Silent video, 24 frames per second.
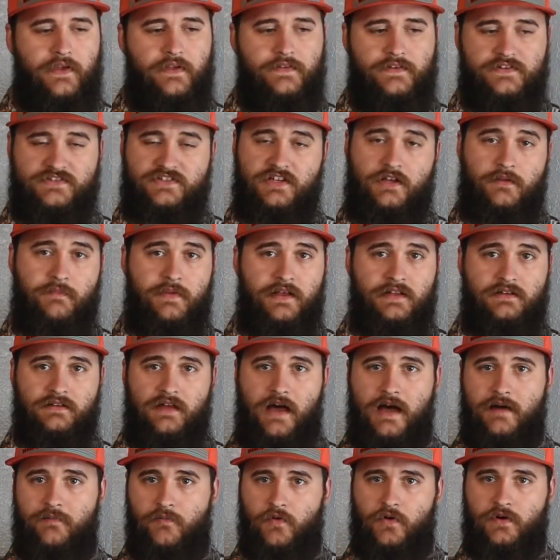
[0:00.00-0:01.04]
There's going to be a
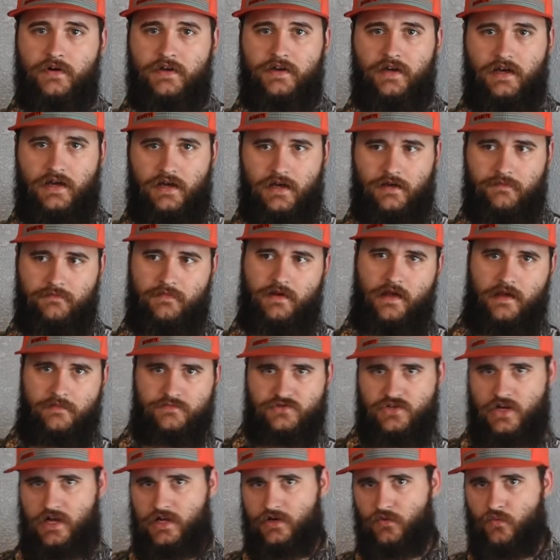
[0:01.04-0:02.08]
lot more to come. I'm
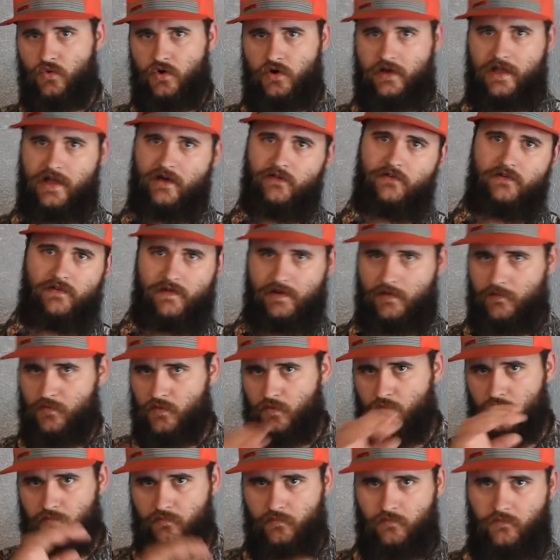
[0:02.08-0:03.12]
trying to work out
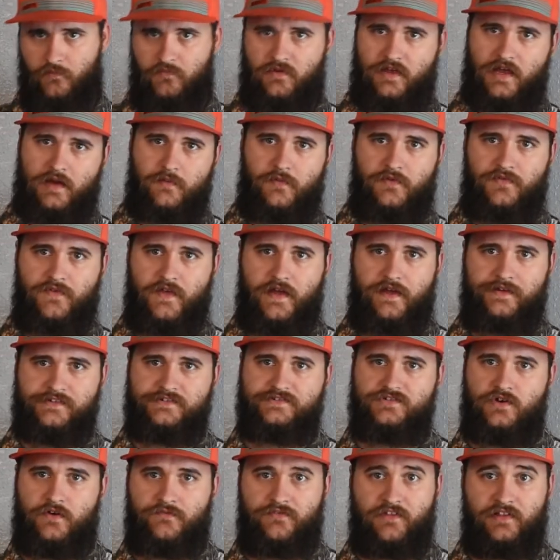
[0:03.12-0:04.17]
camera
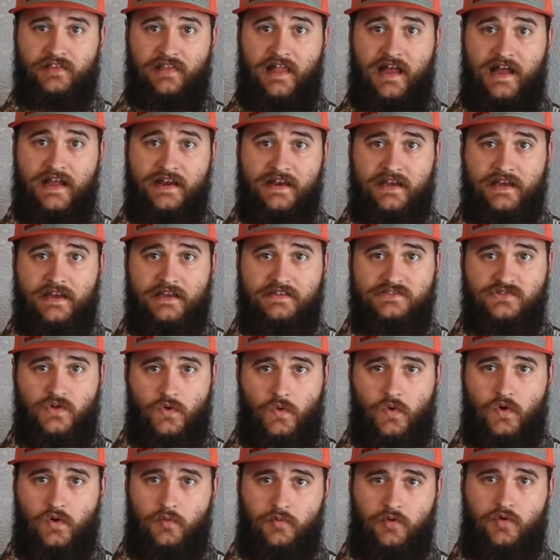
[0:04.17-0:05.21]
things, so if the lighting is
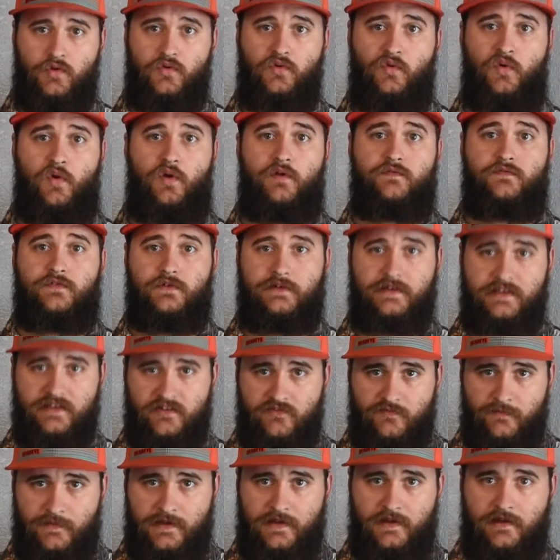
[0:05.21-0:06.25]
horrible,
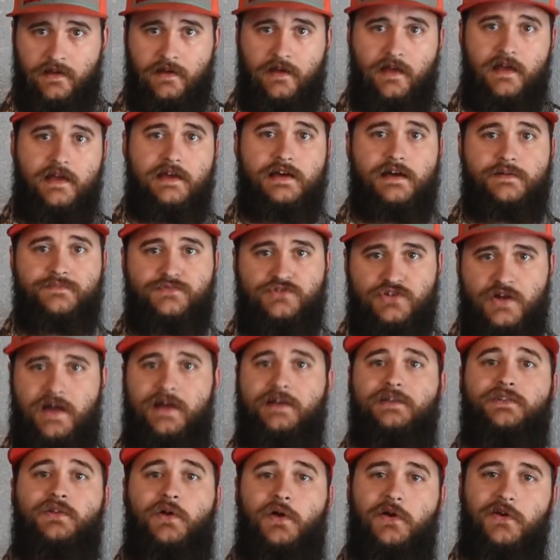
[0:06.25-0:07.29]
forgive me. I'm
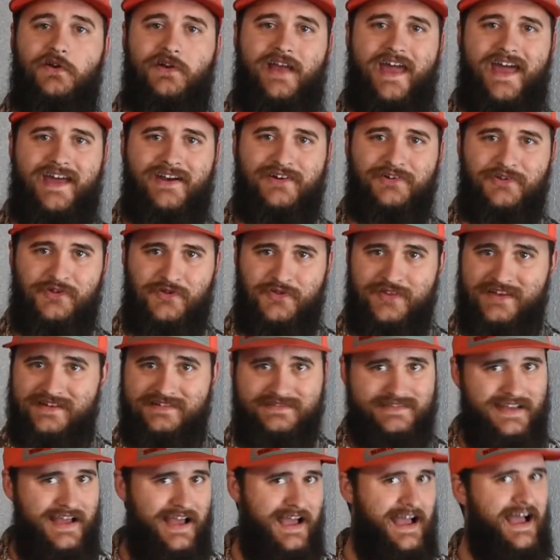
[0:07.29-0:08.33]
trying to learn how to do
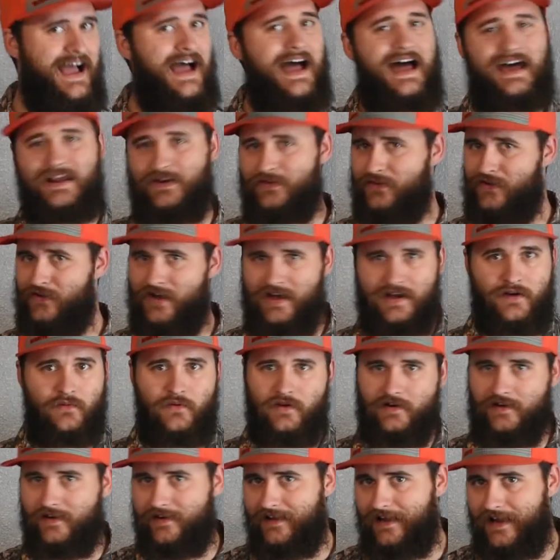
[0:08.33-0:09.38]
this. I don't know how to
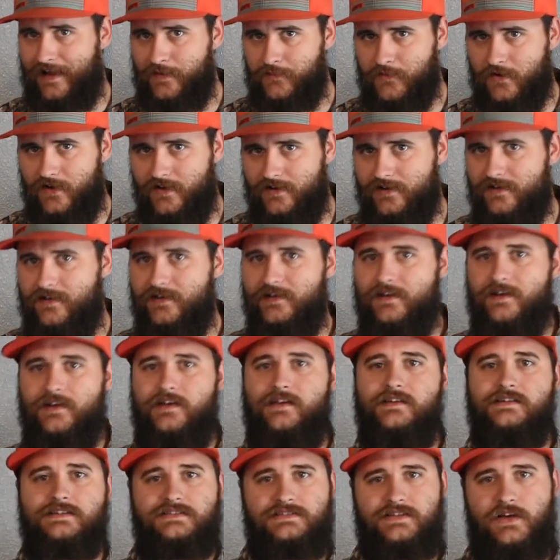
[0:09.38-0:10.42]
work a camera,
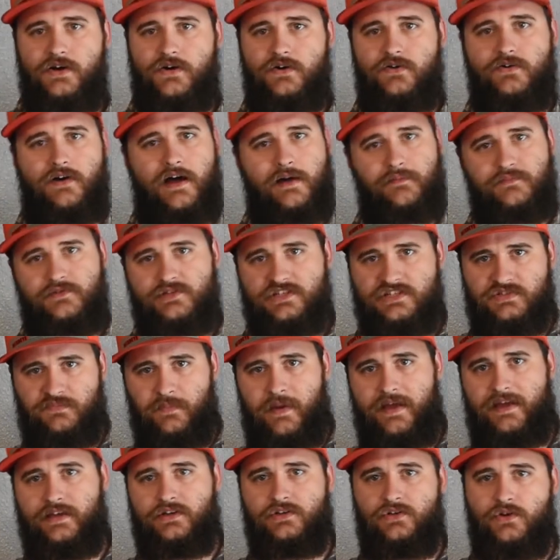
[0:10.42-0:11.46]
so I'm just
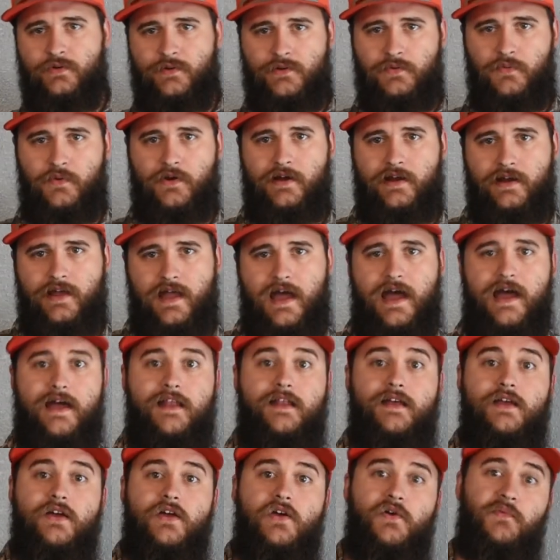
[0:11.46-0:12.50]
making do with what I
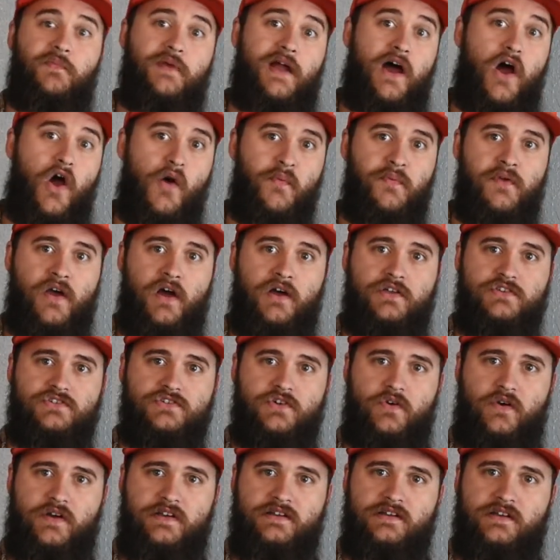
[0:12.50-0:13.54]
got. But I hope y'all
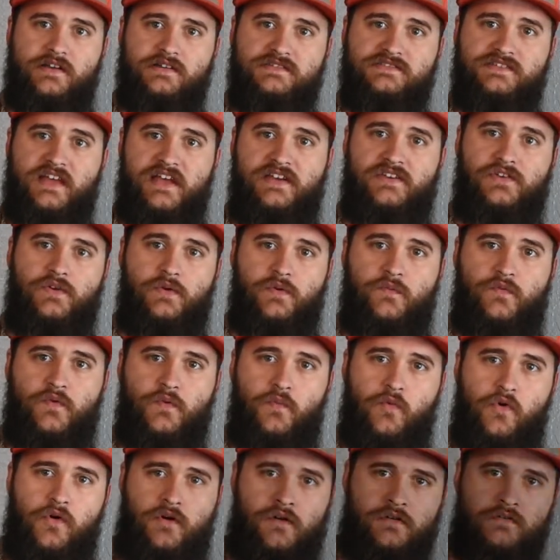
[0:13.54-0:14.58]
enjoyed. Stay tuned for
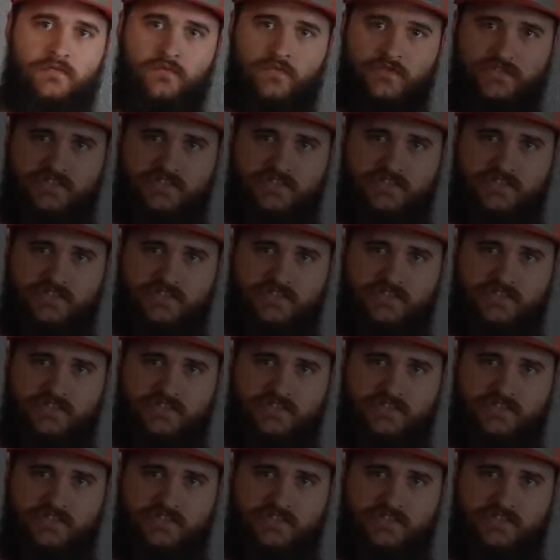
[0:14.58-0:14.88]
more. We'll